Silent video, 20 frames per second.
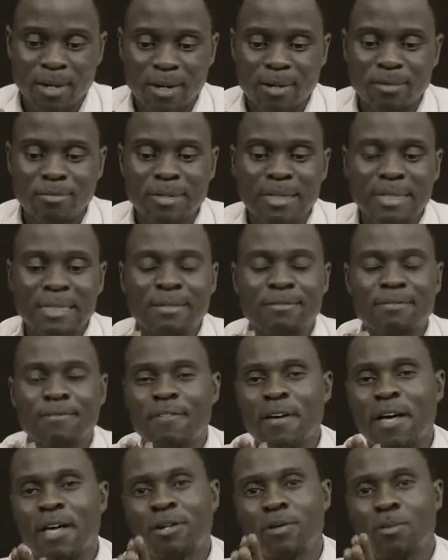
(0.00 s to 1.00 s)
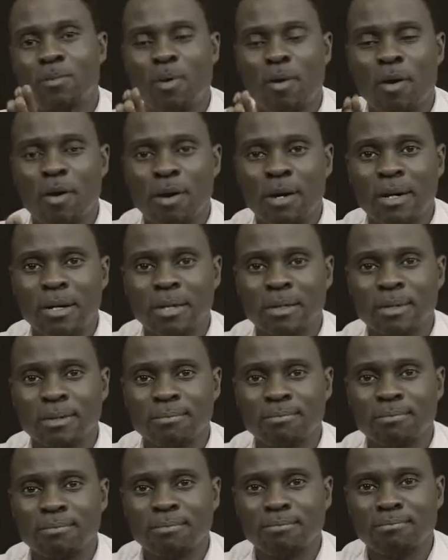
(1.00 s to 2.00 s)
And really the final part,
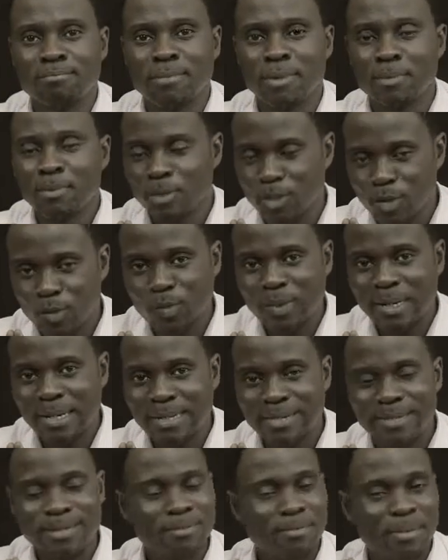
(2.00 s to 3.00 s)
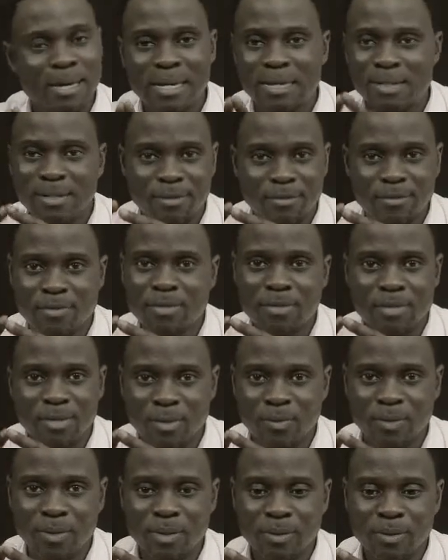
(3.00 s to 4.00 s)
number 20, is to make a difference
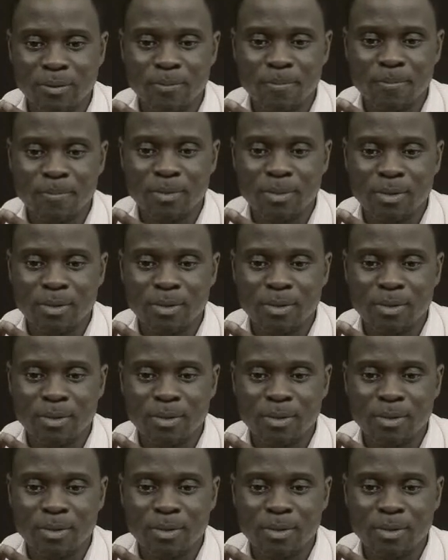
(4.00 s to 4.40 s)
in the world.